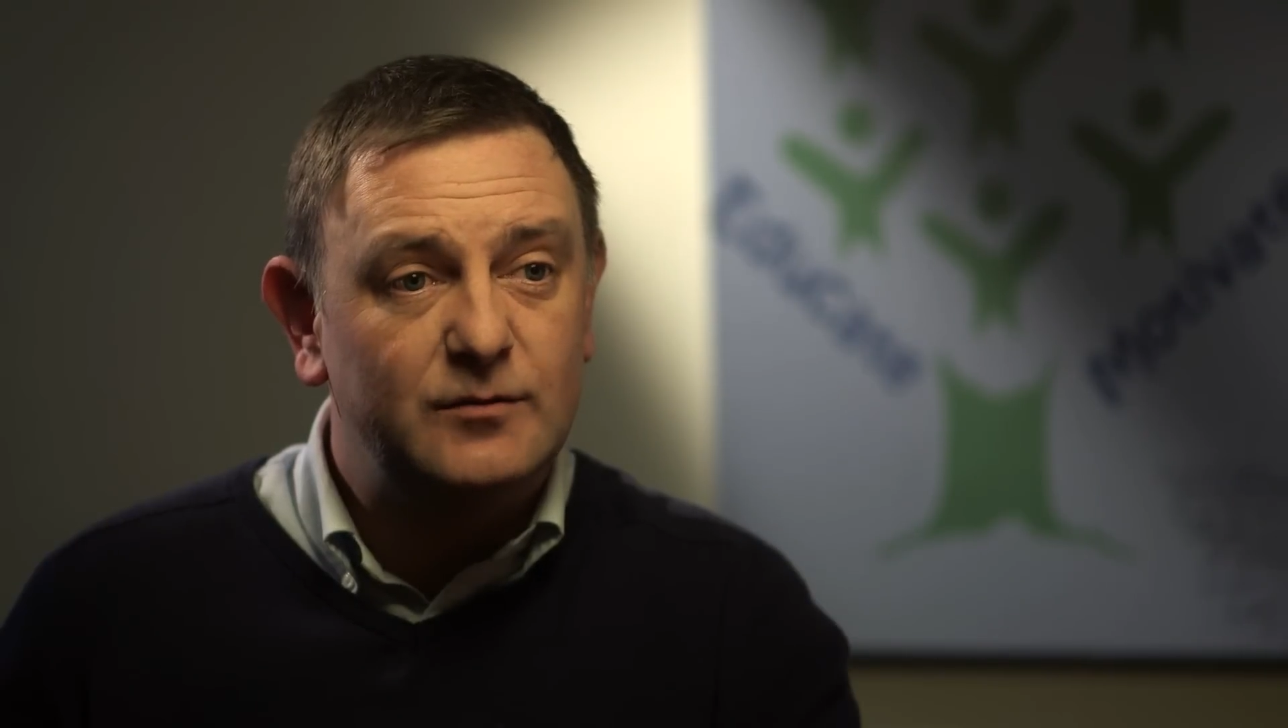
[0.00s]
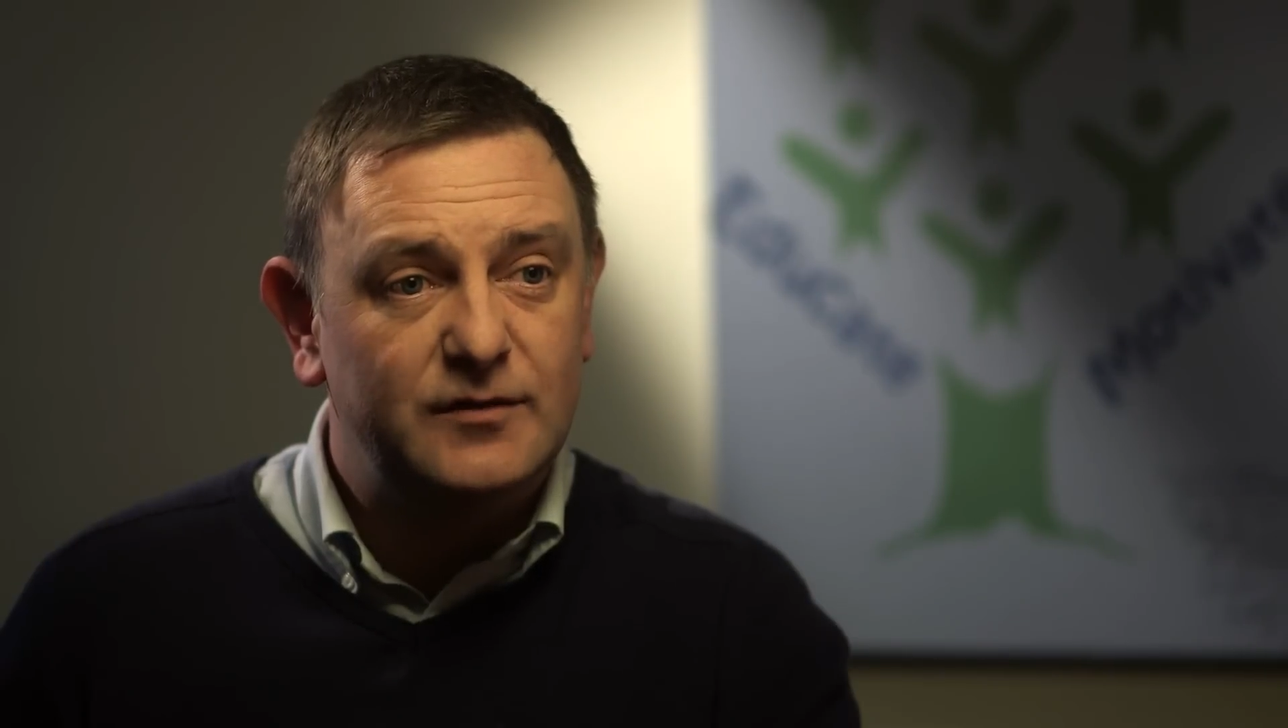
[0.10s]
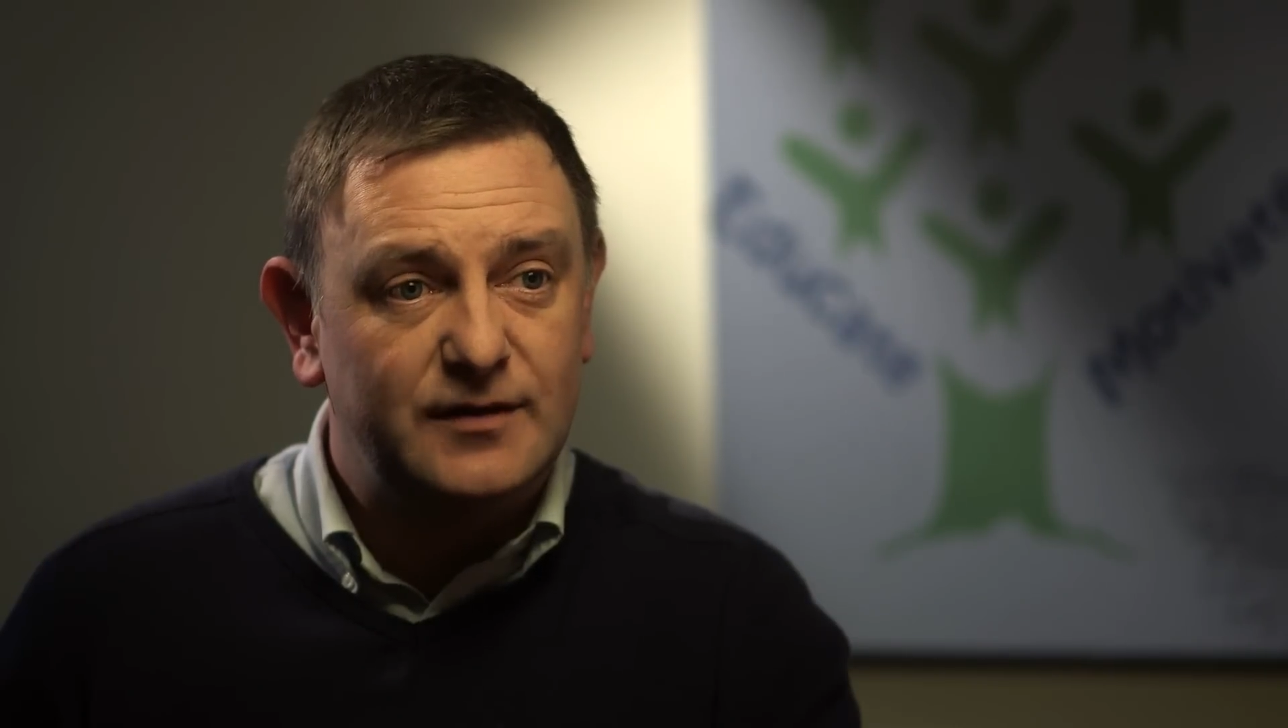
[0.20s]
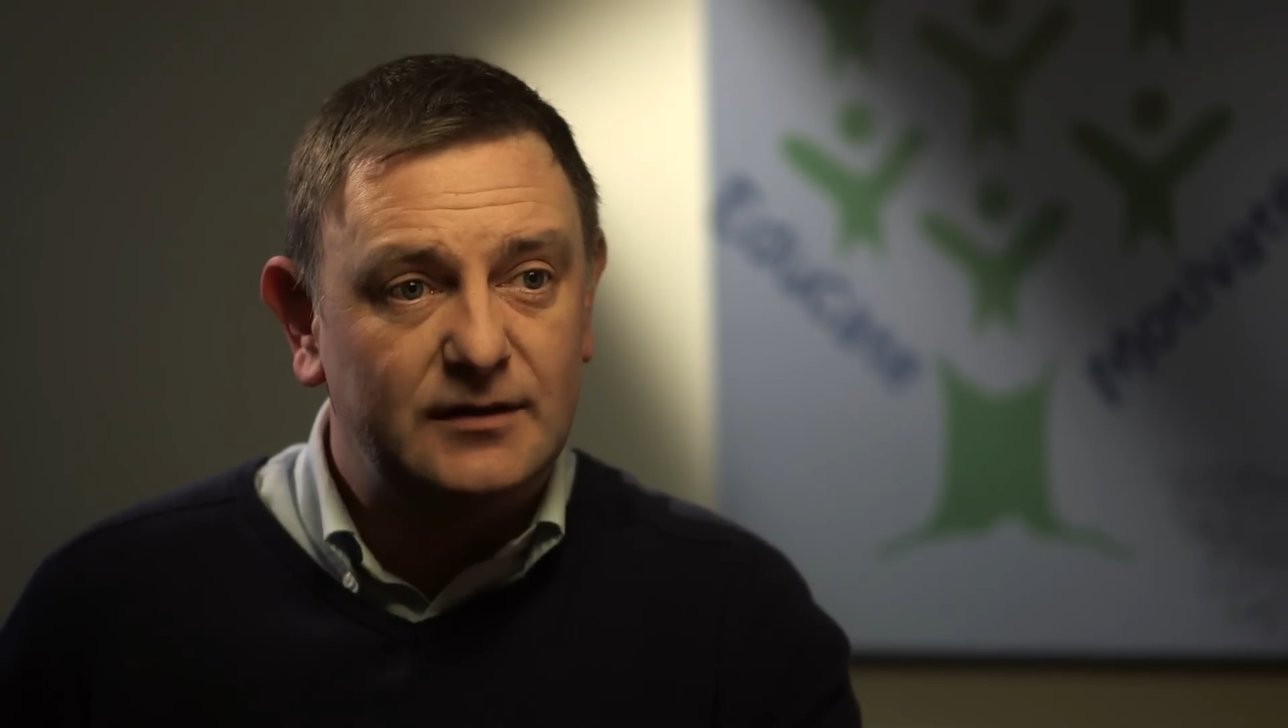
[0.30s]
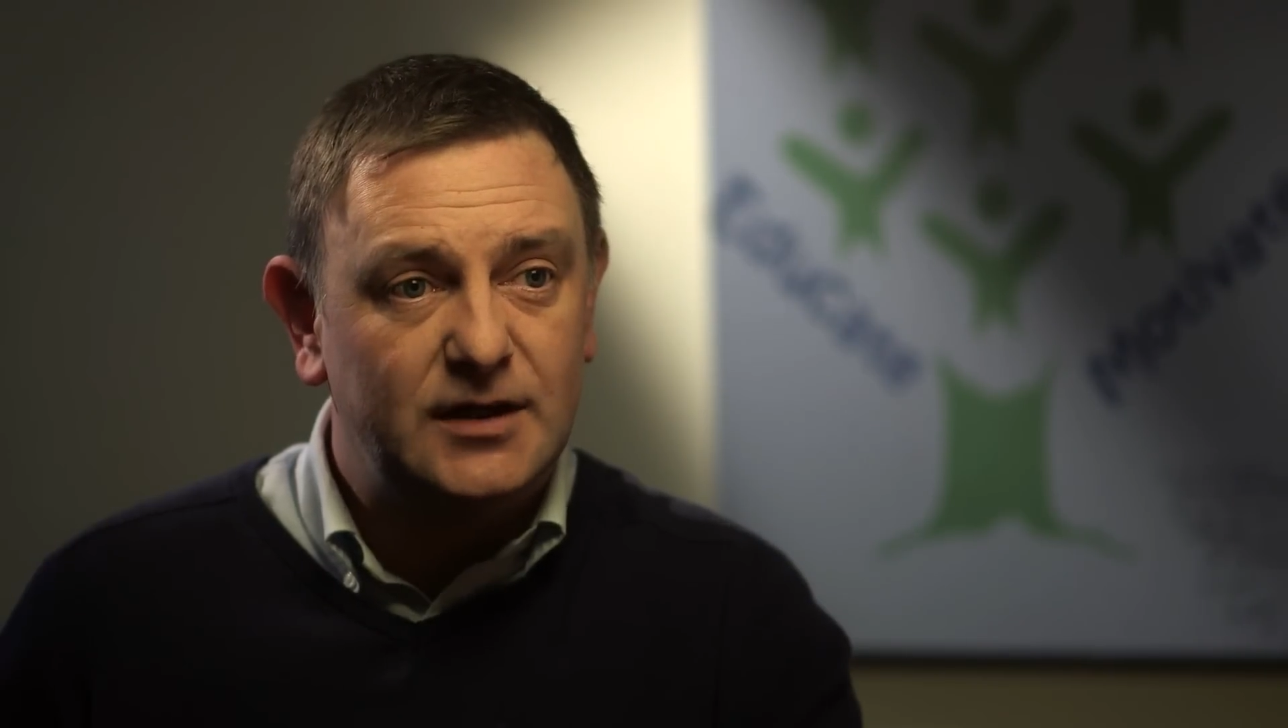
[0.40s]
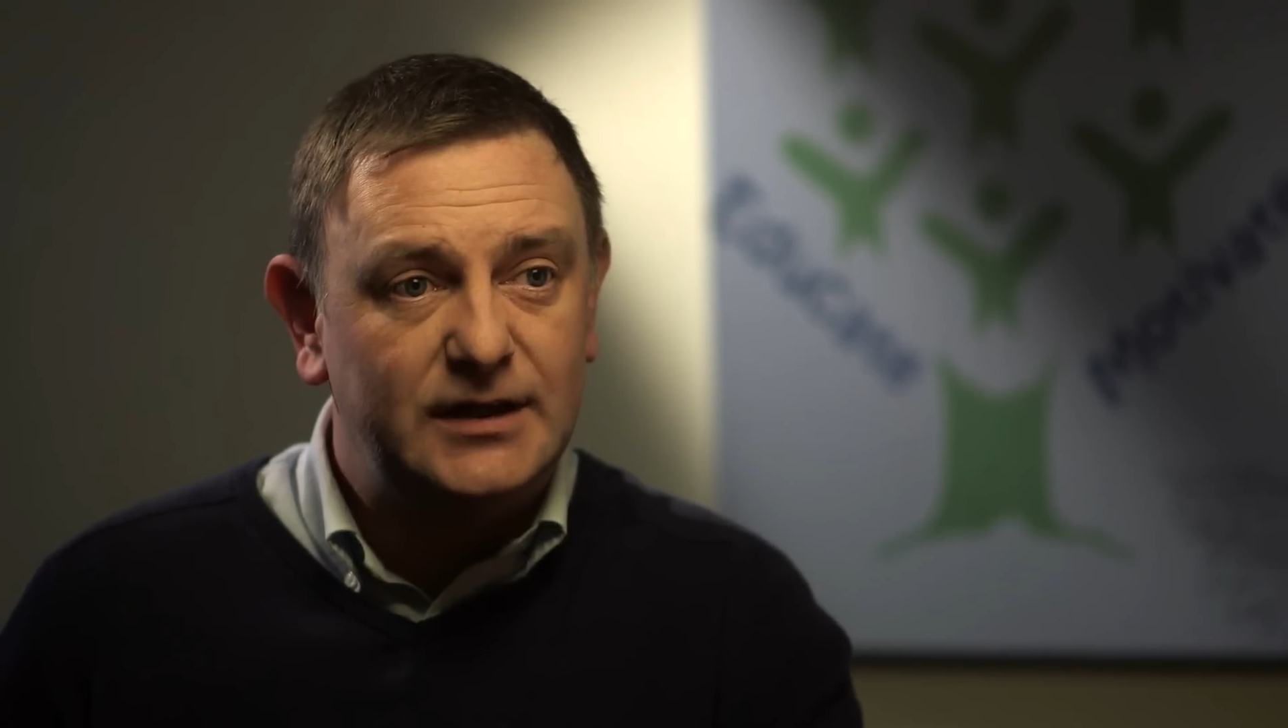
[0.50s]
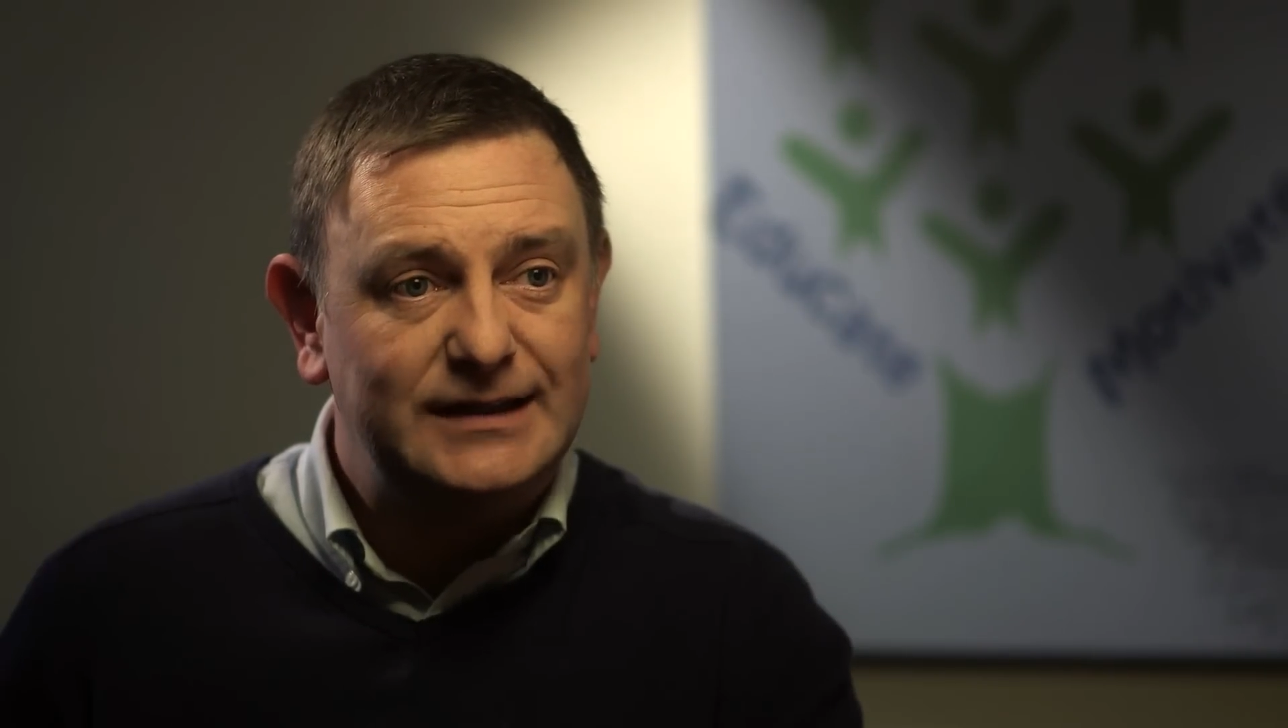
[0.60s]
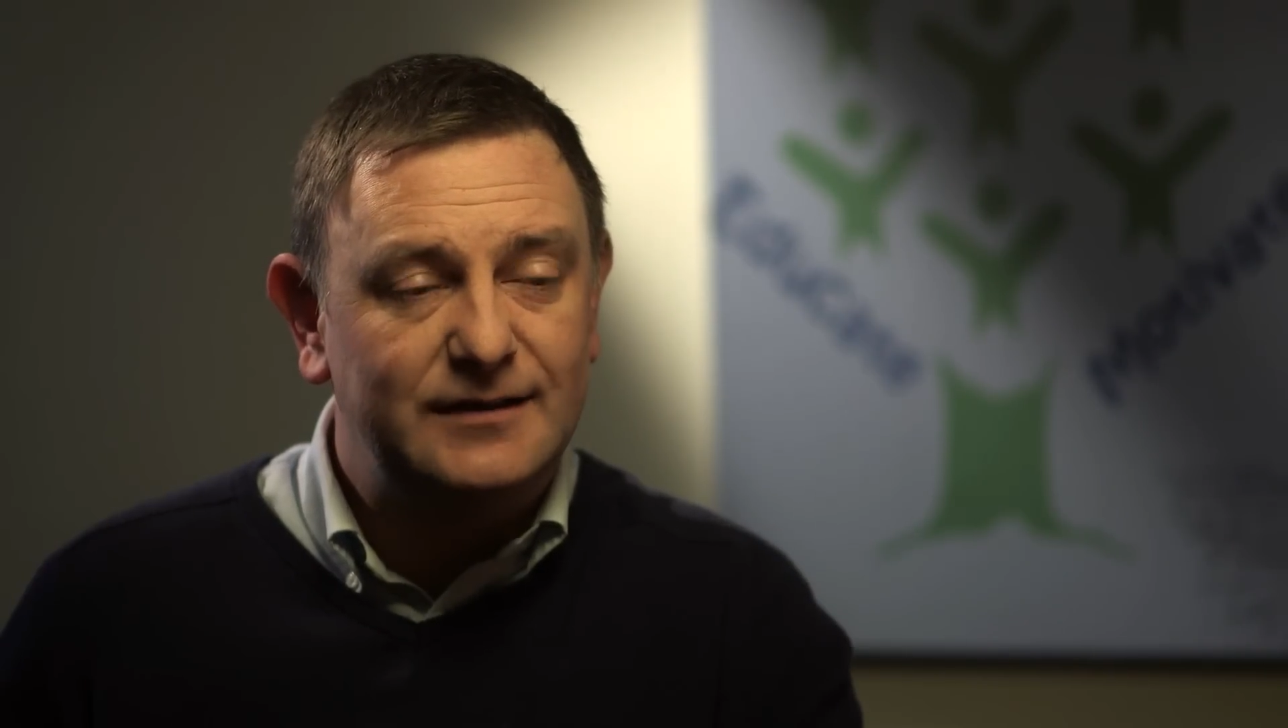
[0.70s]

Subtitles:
and profound learning